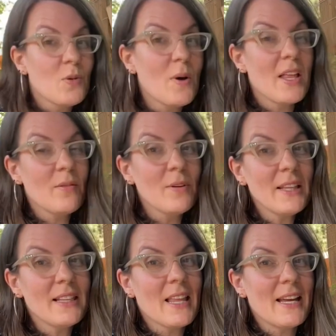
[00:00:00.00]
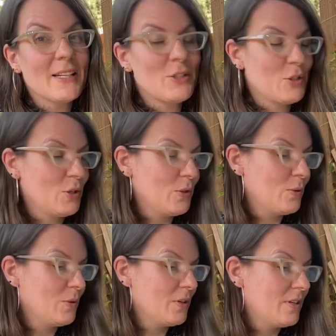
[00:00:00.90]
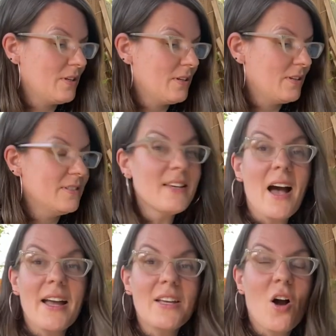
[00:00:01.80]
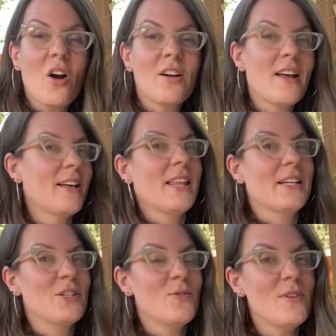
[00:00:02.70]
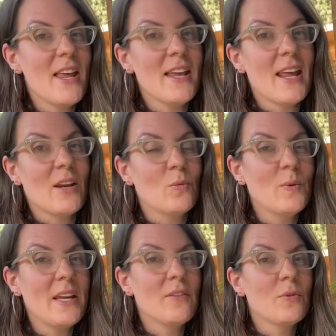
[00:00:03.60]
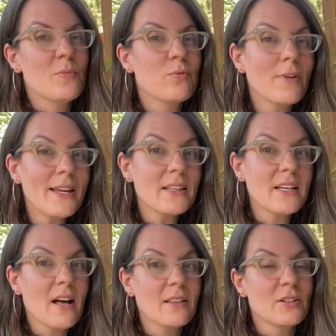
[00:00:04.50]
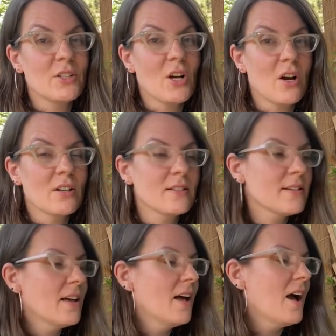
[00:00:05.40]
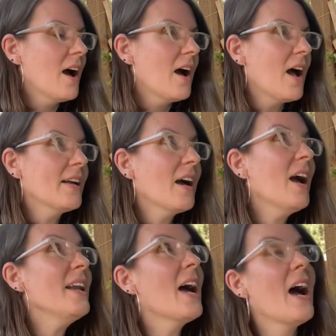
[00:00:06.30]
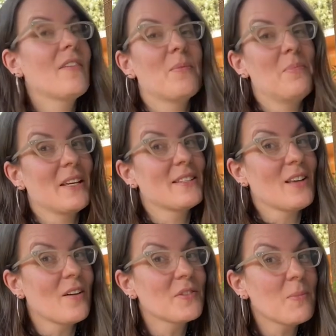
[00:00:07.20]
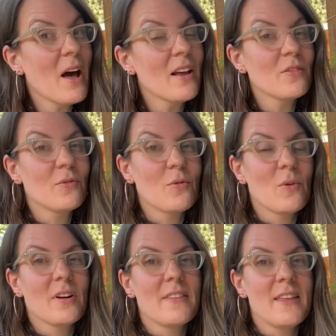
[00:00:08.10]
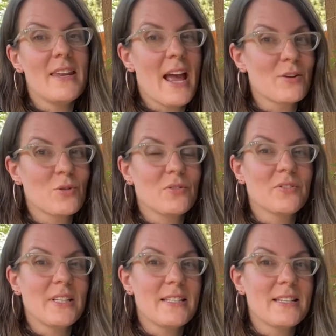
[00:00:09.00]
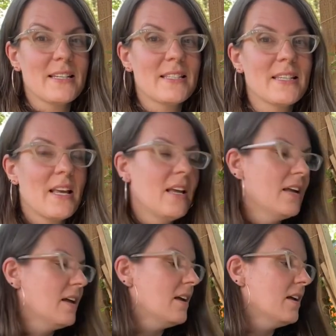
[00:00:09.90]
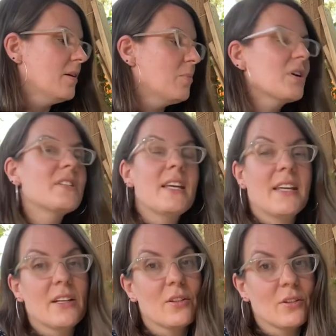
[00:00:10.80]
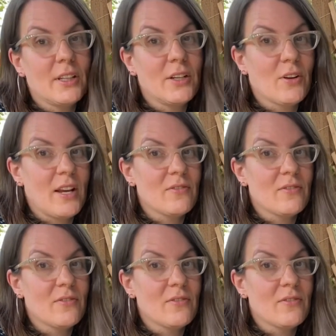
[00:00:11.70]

while I really like to dye yarn, I like to knit and weave with brightly colored yarns, I kind of have a big soft spot for the natural fleeces, particularly gray